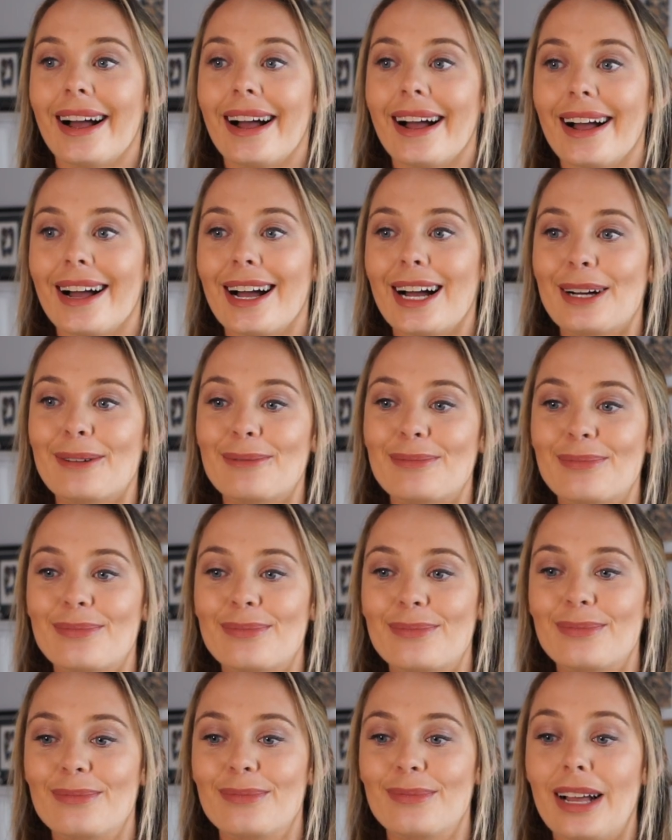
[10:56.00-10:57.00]

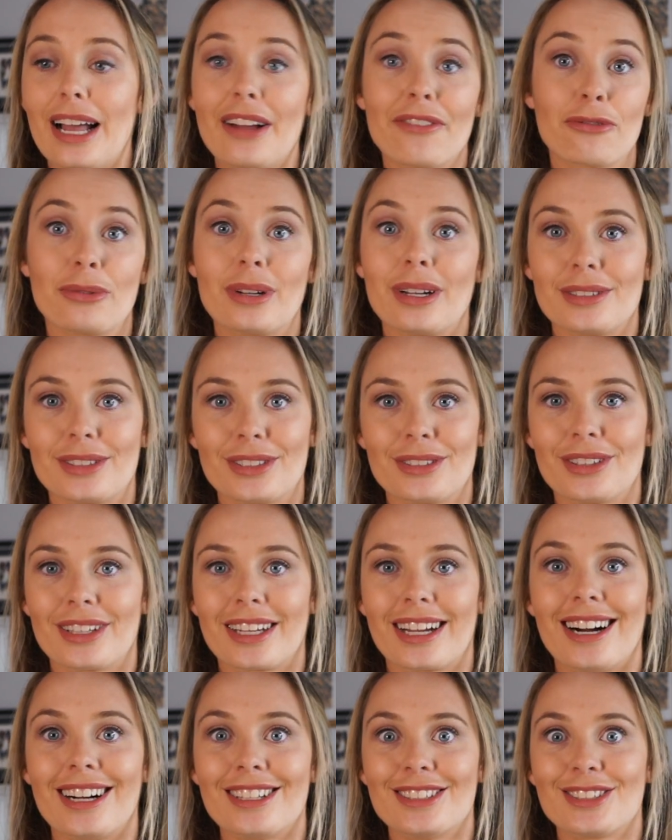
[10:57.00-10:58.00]
Everyone else is on
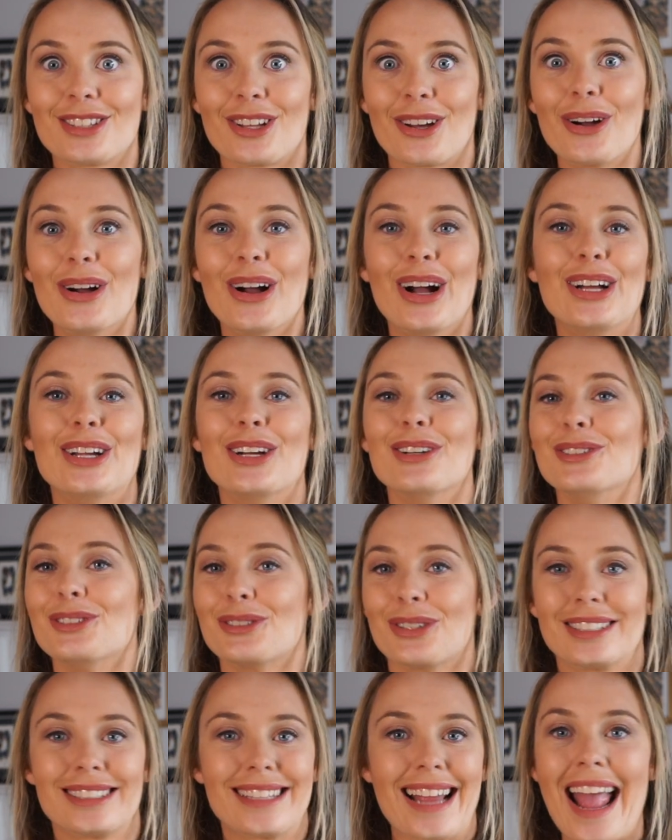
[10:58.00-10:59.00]
the cards though. I don't
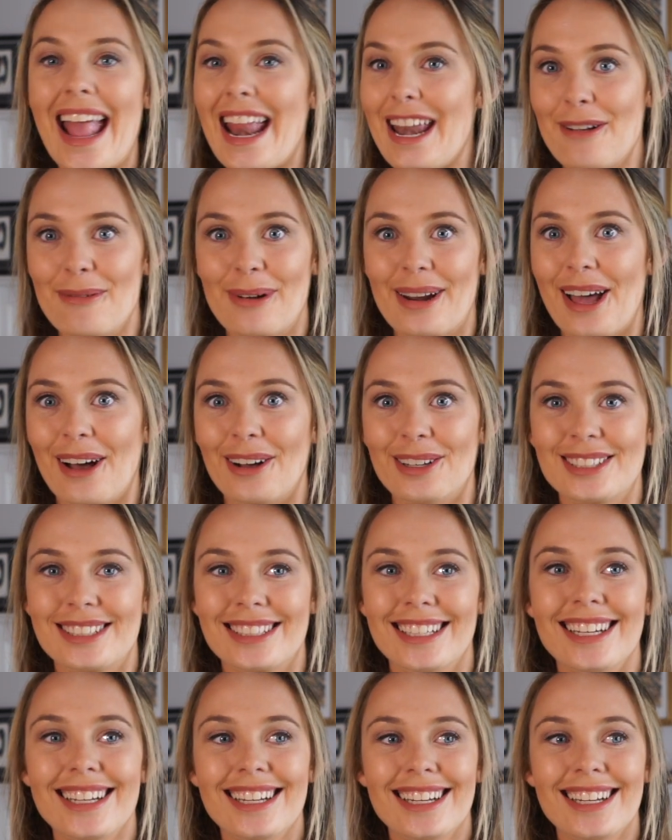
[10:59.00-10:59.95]
trust anyone else.